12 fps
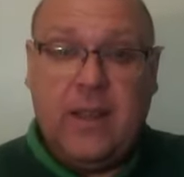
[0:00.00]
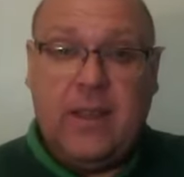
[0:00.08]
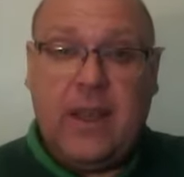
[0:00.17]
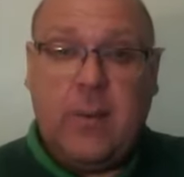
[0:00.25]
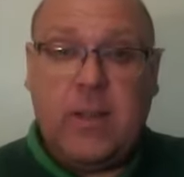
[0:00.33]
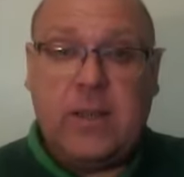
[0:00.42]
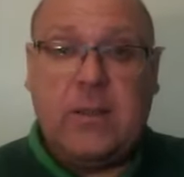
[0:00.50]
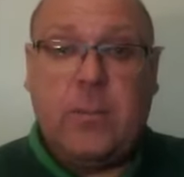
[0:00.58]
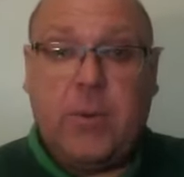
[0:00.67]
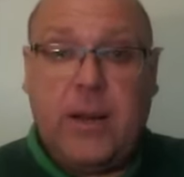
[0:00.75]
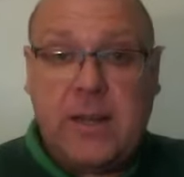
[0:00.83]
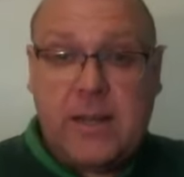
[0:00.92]
There was the
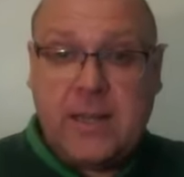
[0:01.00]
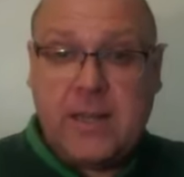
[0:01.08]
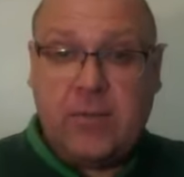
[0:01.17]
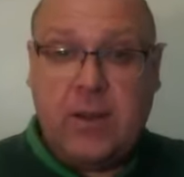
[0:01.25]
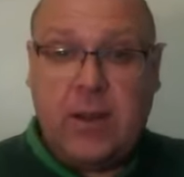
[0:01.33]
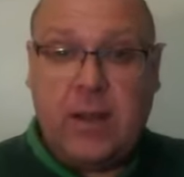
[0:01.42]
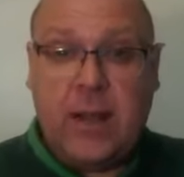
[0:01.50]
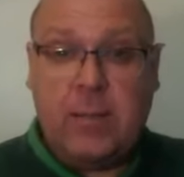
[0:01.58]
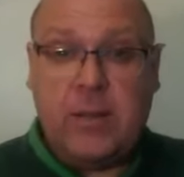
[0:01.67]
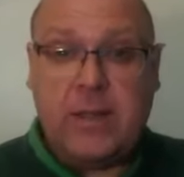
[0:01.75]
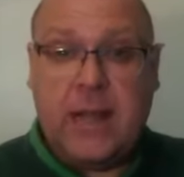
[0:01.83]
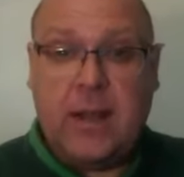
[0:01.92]
presence of God
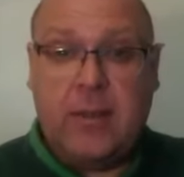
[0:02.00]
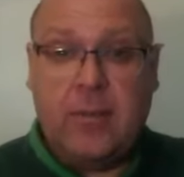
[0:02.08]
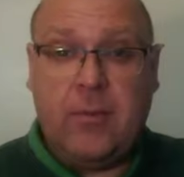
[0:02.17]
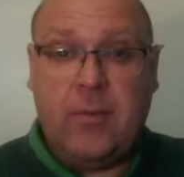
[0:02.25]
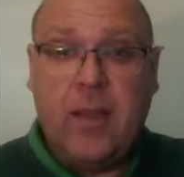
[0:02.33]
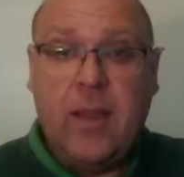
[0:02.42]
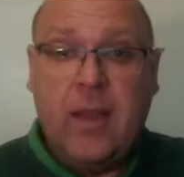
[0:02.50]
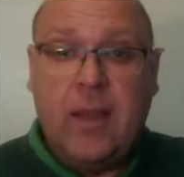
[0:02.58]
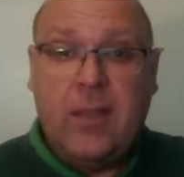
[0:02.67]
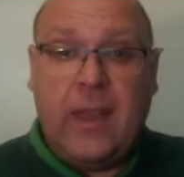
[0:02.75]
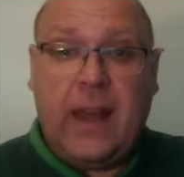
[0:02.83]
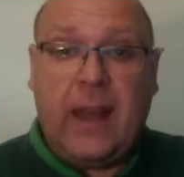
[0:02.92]
himself,
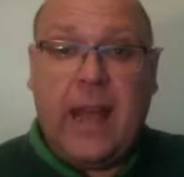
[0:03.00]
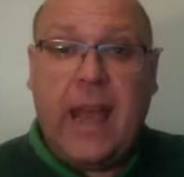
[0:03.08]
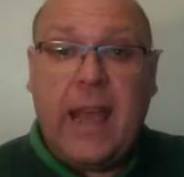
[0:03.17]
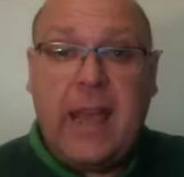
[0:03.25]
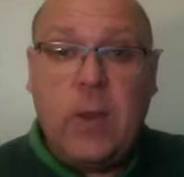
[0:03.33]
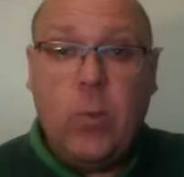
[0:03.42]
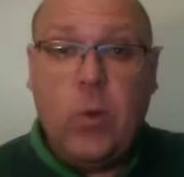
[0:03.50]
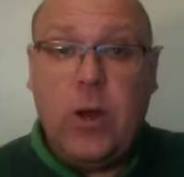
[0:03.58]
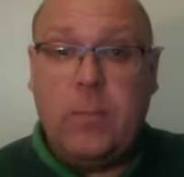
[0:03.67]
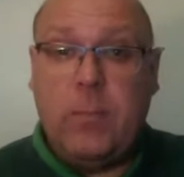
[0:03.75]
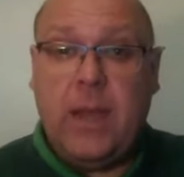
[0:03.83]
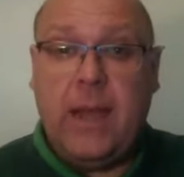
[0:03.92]
that he would
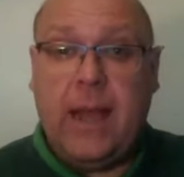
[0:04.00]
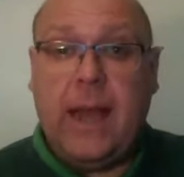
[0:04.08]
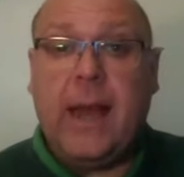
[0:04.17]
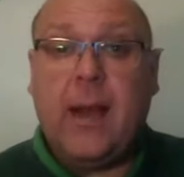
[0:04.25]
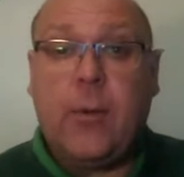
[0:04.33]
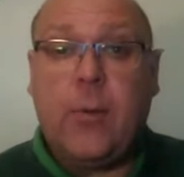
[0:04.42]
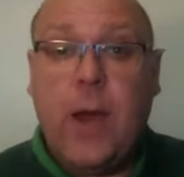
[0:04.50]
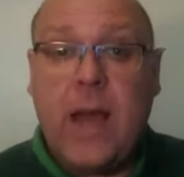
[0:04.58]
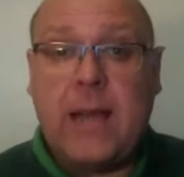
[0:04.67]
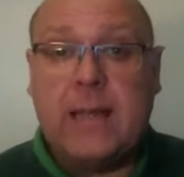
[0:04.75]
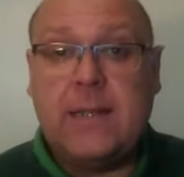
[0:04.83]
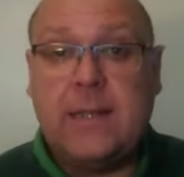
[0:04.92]
be our
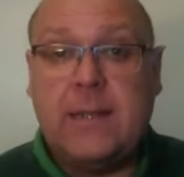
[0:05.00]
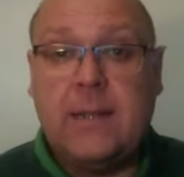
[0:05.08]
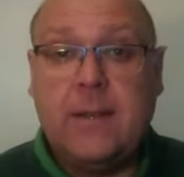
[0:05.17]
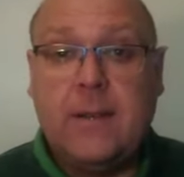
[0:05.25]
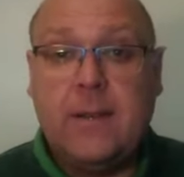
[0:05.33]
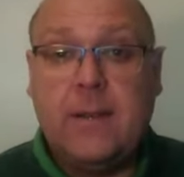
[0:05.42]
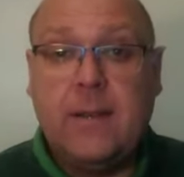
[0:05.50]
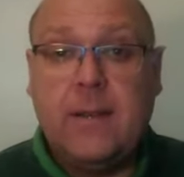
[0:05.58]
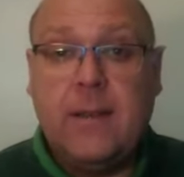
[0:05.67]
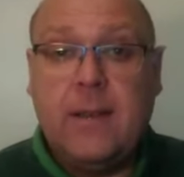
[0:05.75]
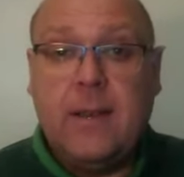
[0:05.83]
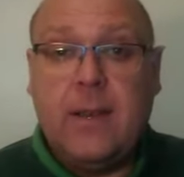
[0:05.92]
rest,
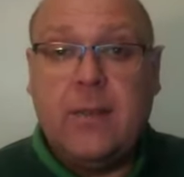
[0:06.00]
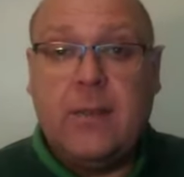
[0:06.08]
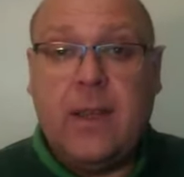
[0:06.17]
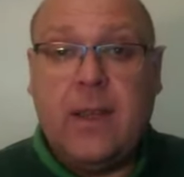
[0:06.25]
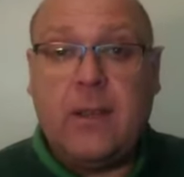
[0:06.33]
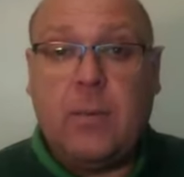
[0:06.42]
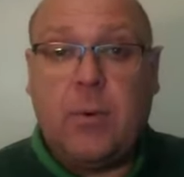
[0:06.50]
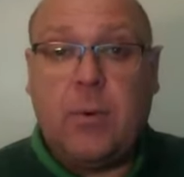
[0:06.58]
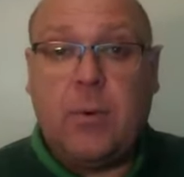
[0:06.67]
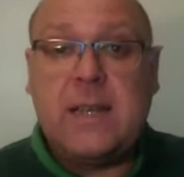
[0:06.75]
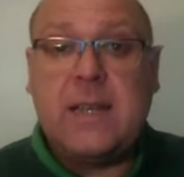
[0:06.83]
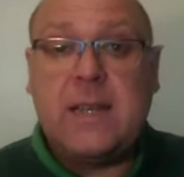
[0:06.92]
that the
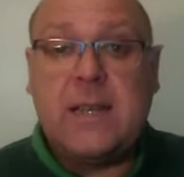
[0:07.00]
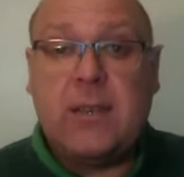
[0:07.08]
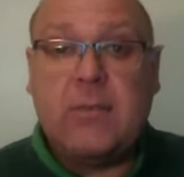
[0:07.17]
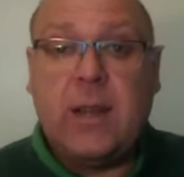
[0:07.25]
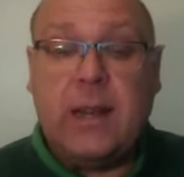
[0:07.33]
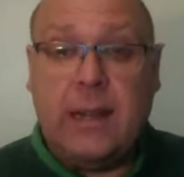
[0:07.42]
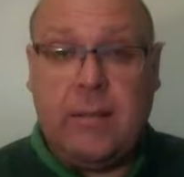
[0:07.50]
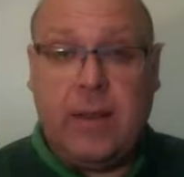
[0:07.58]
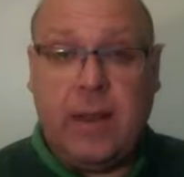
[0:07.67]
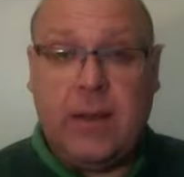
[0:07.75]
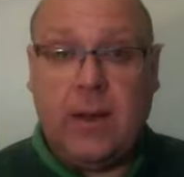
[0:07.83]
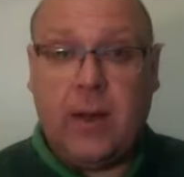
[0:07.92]
presence of the
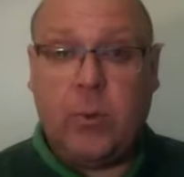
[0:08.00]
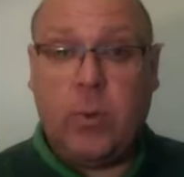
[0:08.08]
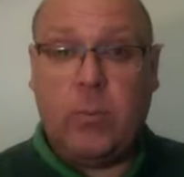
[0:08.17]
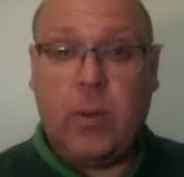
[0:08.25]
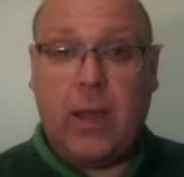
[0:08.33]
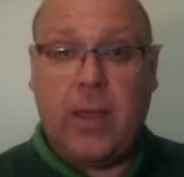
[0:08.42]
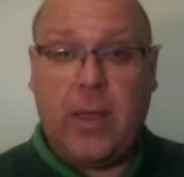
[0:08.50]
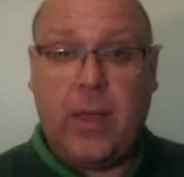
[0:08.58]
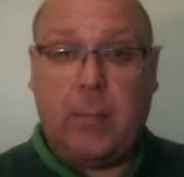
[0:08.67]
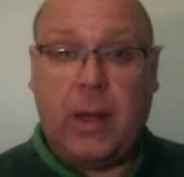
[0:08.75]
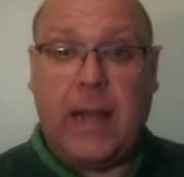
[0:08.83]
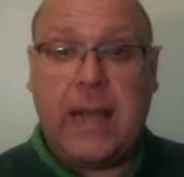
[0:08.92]
living God would be at
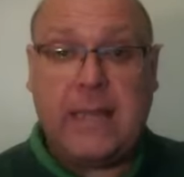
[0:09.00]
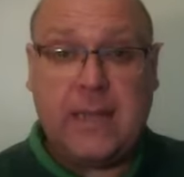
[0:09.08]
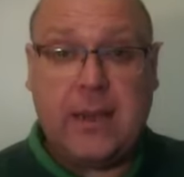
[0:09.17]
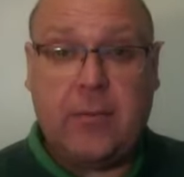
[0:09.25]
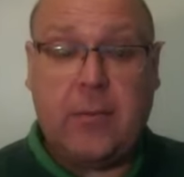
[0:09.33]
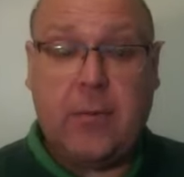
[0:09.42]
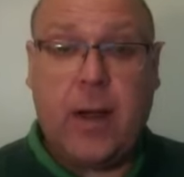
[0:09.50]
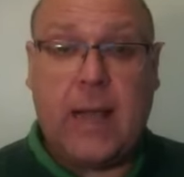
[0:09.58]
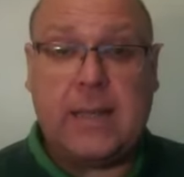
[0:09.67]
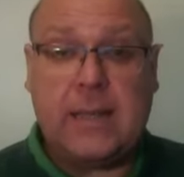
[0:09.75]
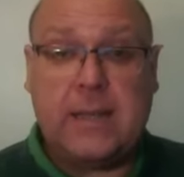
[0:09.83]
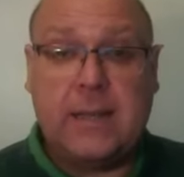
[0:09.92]
the place of
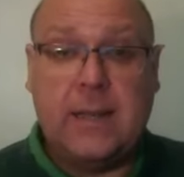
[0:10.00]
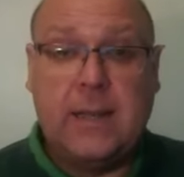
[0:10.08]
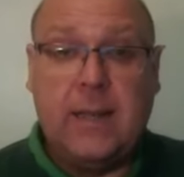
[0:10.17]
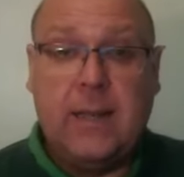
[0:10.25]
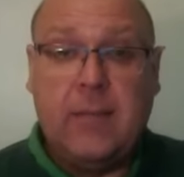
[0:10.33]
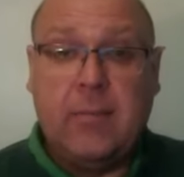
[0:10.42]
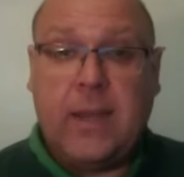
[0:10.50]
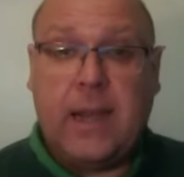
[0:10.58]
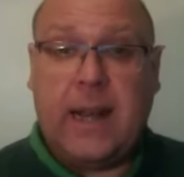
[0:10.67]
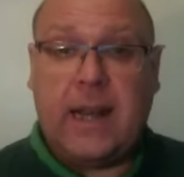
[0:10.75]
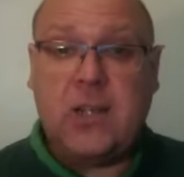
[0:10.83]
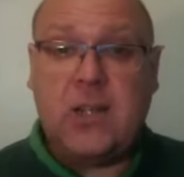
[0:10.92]
rest, that
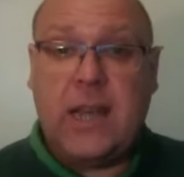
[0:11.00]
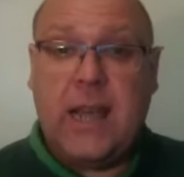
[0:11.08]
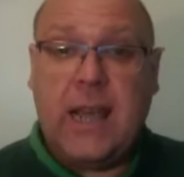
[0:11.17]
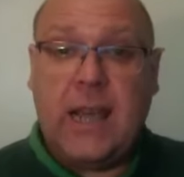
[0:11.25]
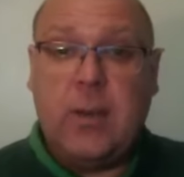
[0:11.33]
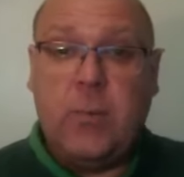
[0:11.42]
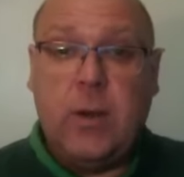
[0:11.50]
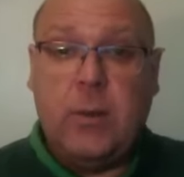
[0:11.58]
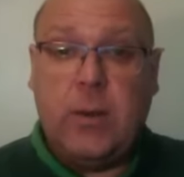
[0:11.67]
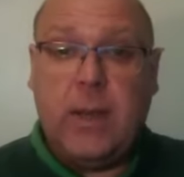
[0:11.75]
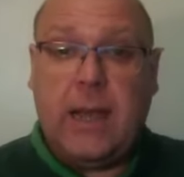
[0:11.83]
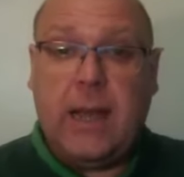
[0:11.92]
actually he would
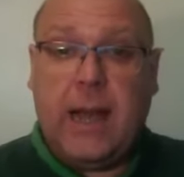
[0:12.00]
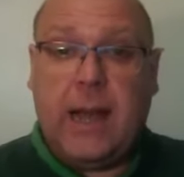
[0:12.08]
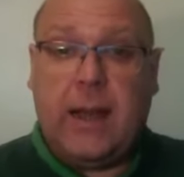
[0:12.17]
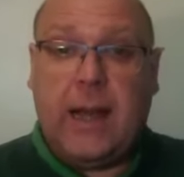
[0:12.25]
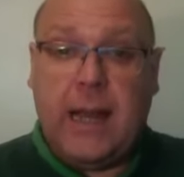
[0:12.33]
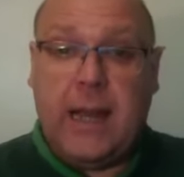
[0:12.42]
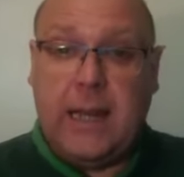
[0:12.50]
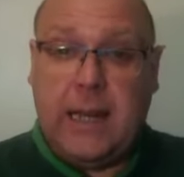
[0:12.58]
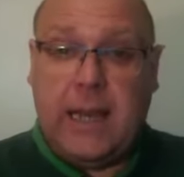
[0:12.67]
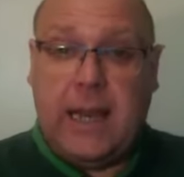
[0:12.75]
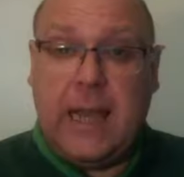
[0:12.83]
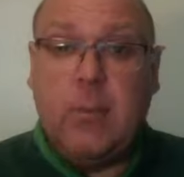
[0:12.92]
be our
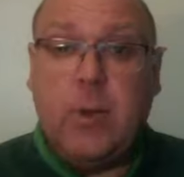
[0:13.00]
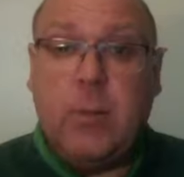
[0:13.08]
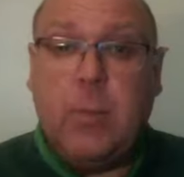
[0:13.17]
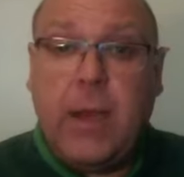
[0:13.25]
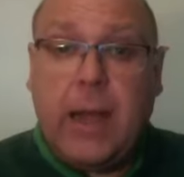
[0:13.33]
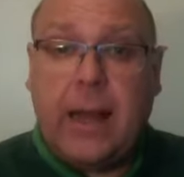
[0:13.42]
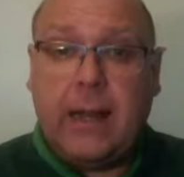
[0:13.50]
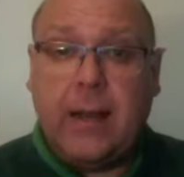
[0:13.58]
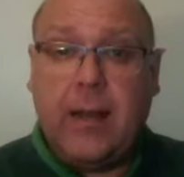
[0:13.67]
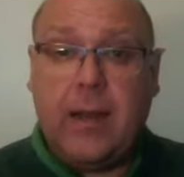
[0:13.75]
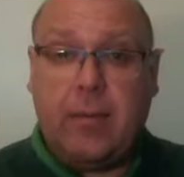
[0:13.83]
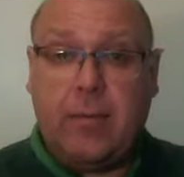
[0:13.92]
healing, he would be our
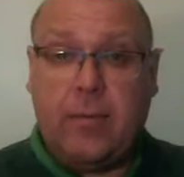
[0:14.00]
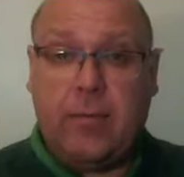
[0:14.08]
life.